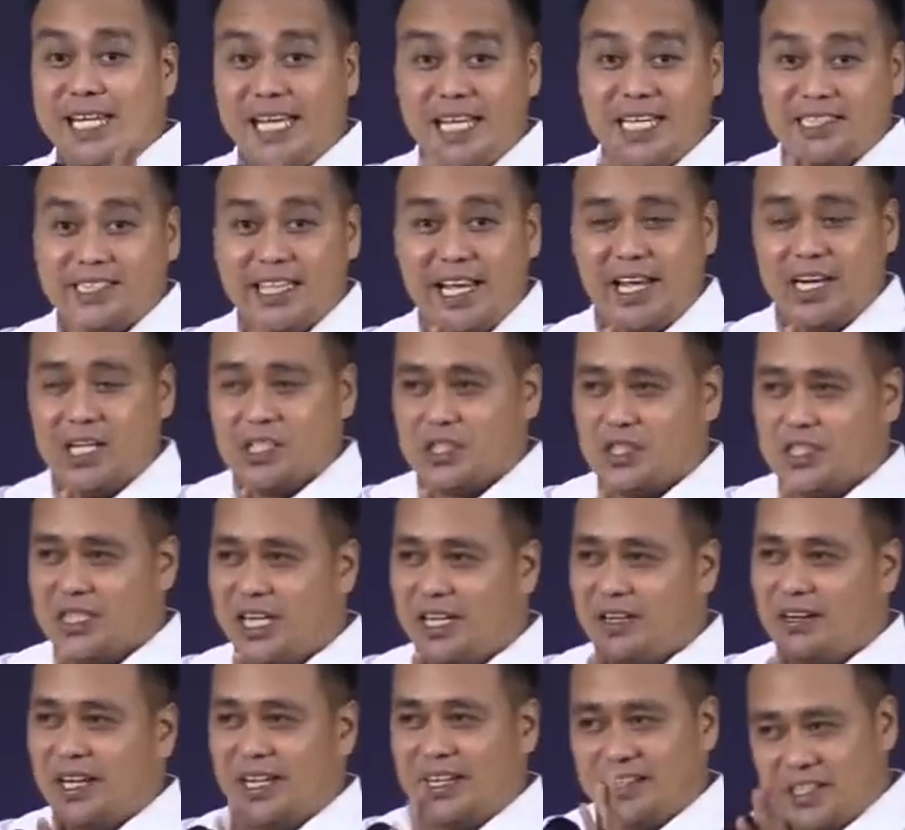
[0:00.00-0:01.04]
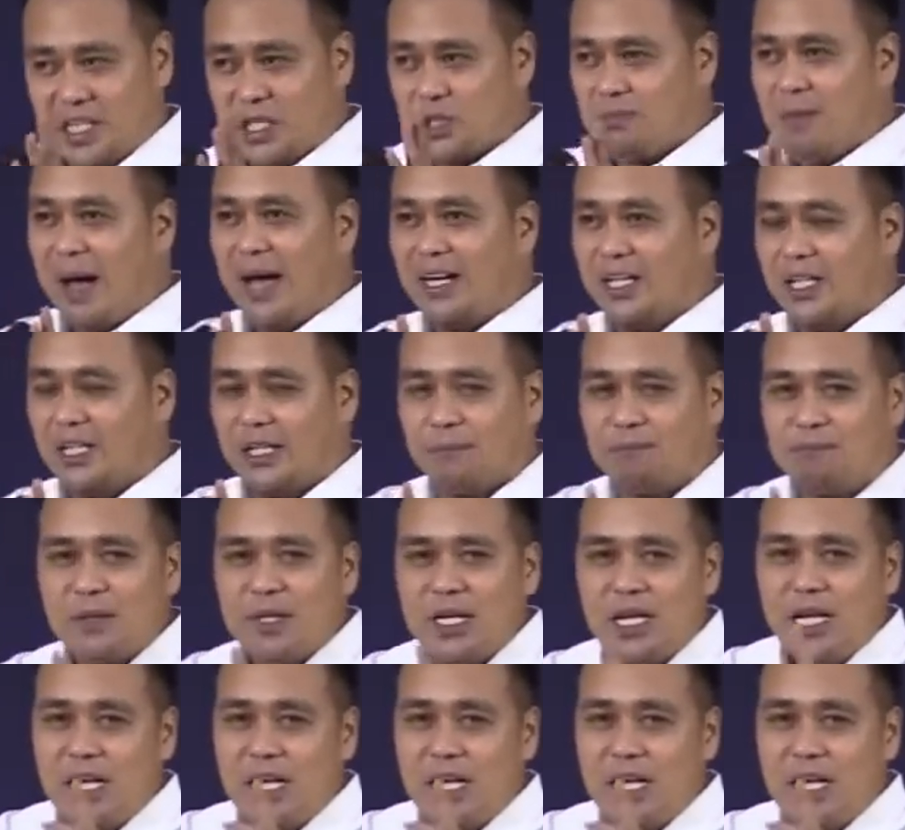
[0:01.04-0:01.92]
details here in this manner.